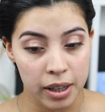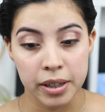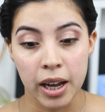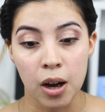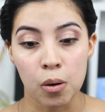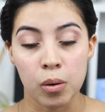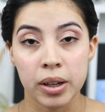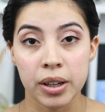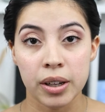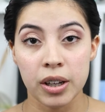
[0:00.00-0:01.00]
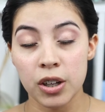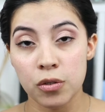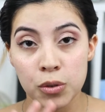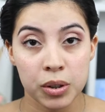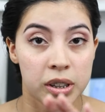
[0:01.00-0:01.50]
Now,
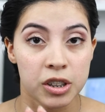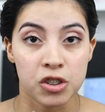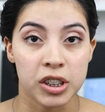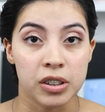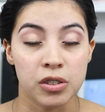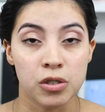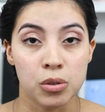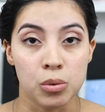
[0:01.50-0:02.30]
if you did get a chance